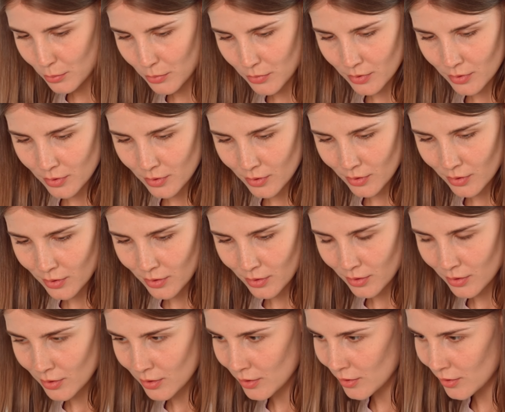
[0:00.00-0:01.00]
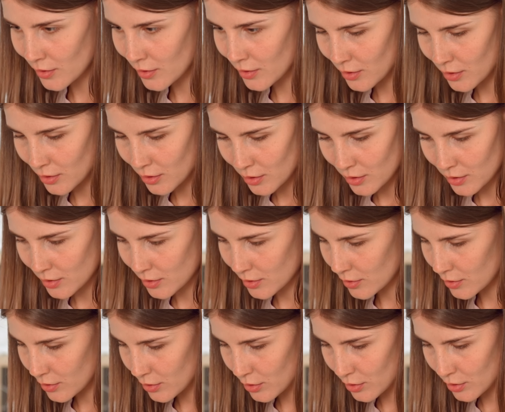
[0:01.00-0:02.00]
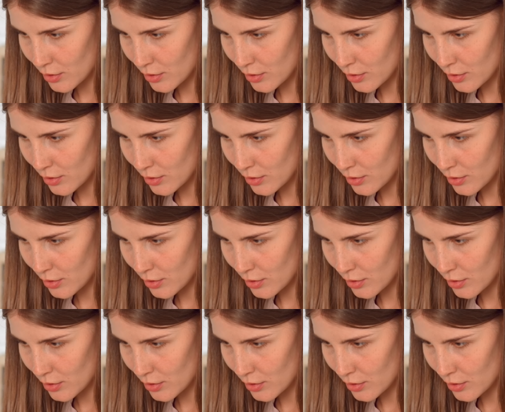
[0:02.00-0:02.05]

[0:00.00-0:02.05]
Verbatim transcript: internet banking has become more prevalent.